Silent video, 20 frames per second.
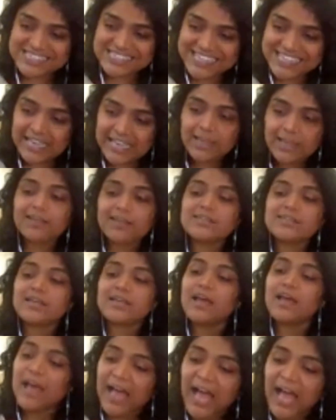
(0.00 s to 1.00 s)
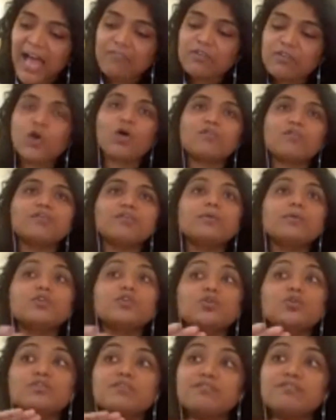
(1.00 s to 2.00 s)
Take it, have a coffee,
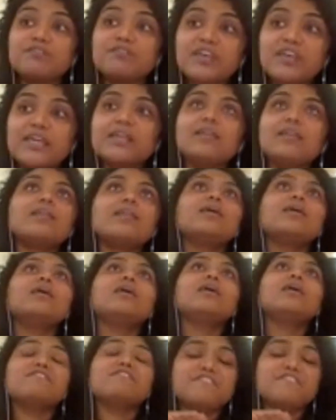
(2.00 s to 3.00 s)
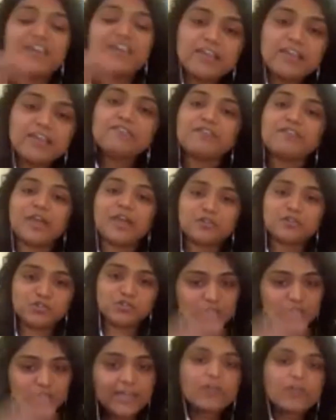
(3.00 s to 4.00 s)
you'll feel very fresh.
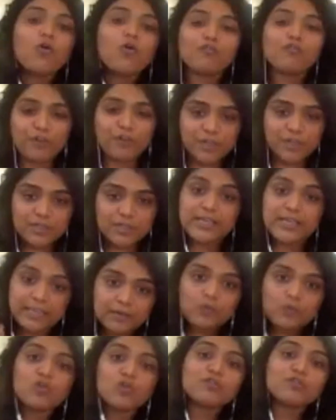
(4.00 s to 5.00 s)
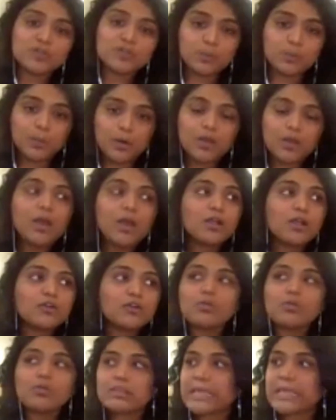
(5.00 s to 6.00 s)
Then go for it. Then go for the work.
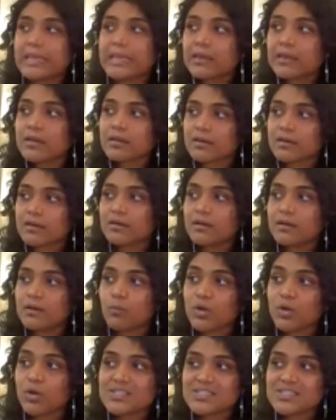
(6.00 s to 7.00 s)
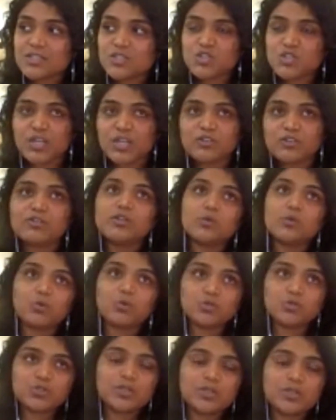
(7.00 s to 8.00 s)
Don't think what's the general
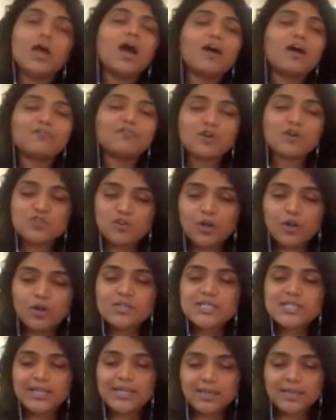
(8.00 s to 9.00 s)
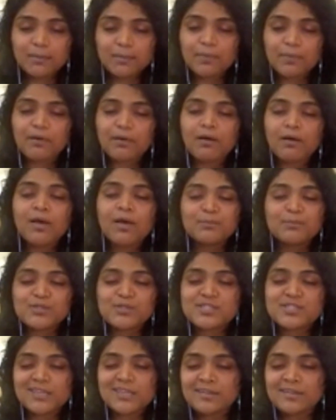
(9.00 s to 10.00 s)
notion. Of course, you're not setting up a
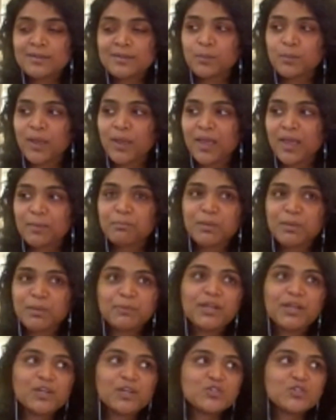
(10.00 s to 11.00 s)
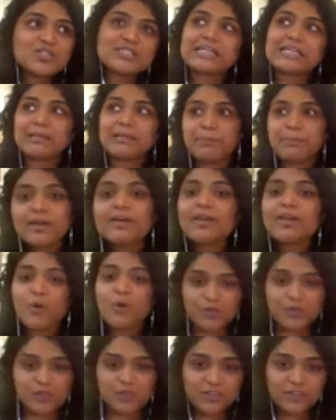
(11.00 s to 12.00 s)
precedent where people are just sleeping
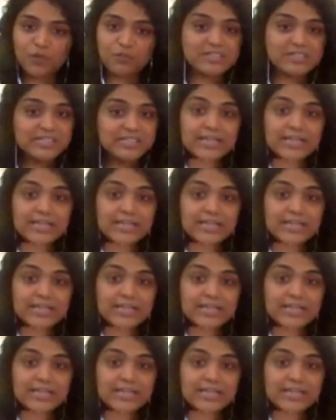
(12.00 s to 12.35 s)
around in the office.